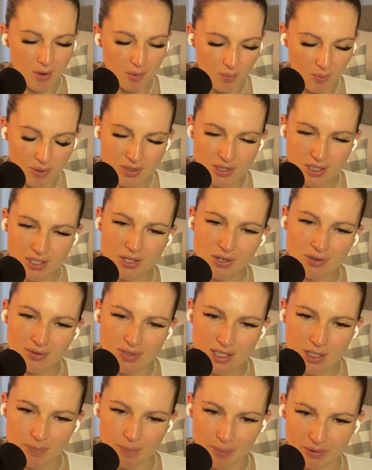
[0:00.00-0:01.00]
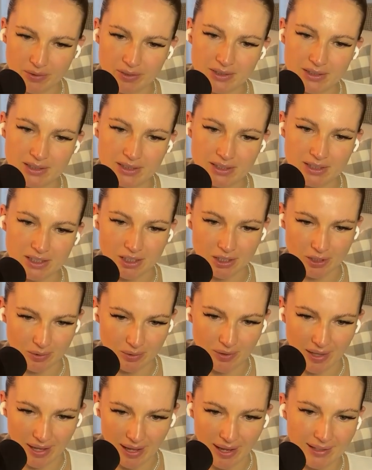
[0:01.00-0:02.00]
What's your response
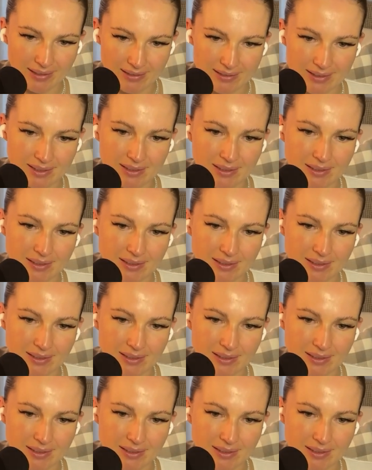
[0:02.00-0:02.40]
to that?